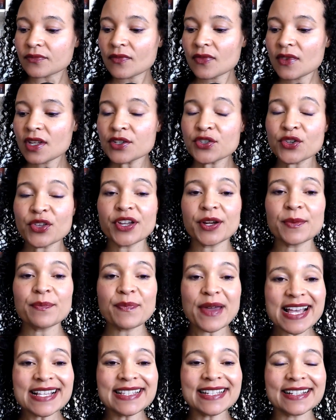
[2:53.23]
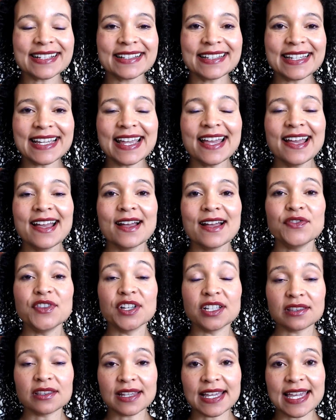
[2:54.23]
So they're basically the
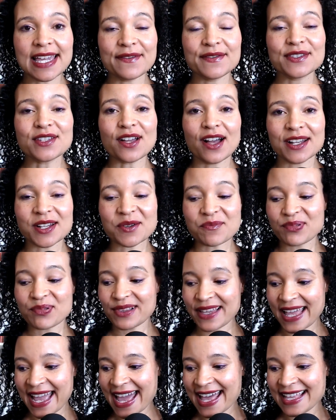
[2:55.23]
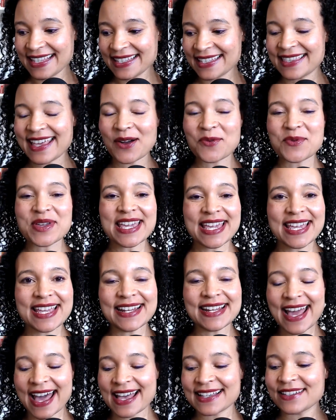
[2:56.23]
leaves on a plant that we eat
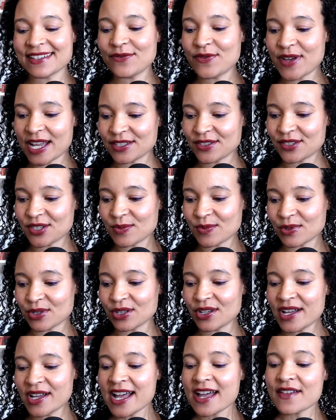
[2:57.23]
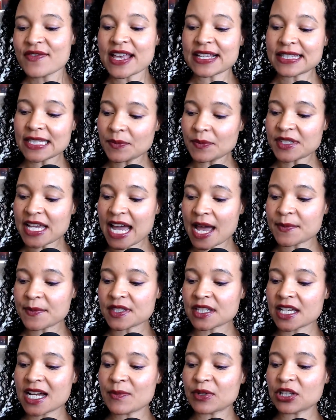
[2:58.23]
as a vegetable. They sometimes
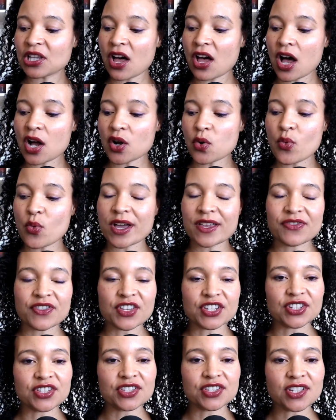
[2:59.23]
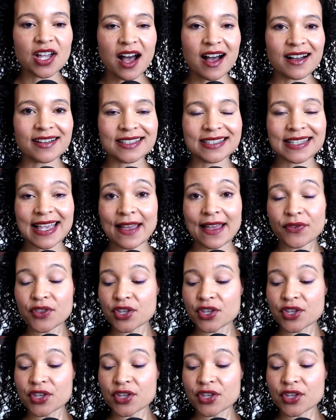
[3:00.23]
come along with the stalks and the